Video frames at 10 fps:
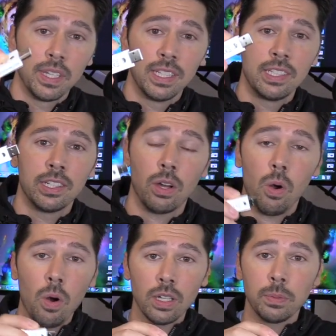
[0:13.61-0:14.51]
This is an
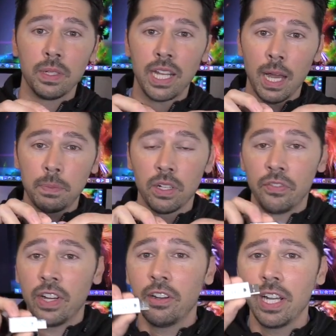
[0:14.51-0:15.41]
awesome adapter,
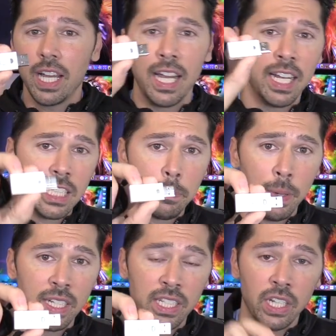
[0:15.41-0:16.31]
very
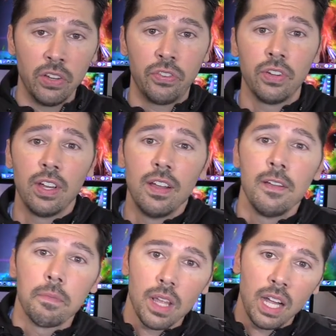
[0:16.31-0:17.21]
inexpensive.
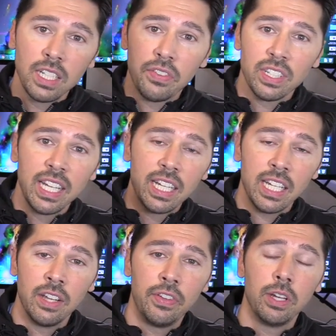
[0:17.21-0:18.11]
I'll leave a link
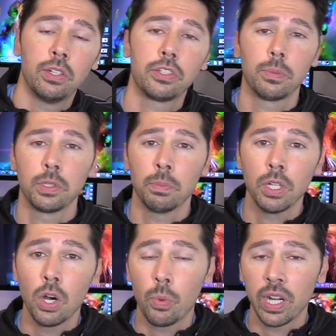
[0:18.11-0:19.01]
in the video description
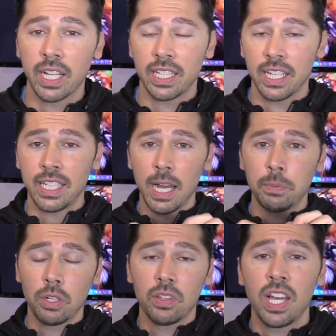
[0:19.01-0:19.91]
below where to get the
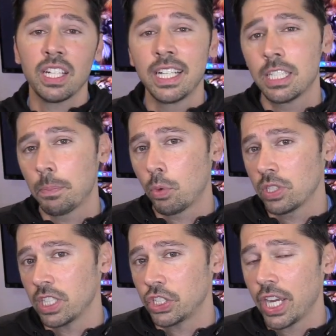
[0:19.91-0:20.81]
adapter. That link
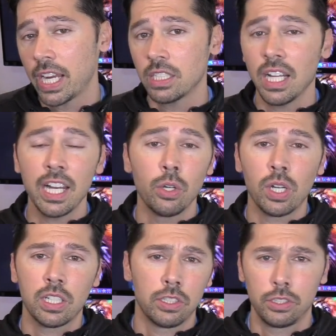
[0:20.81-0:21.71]
supports the channel at no
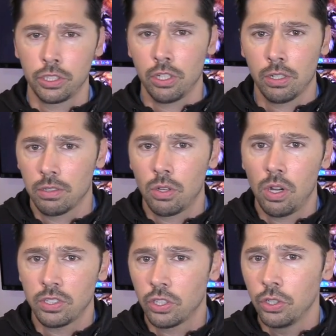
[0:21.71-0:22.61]
extra
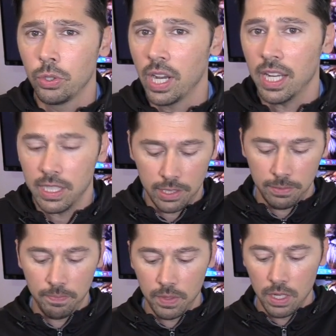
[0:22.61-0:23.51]
cost to you guys.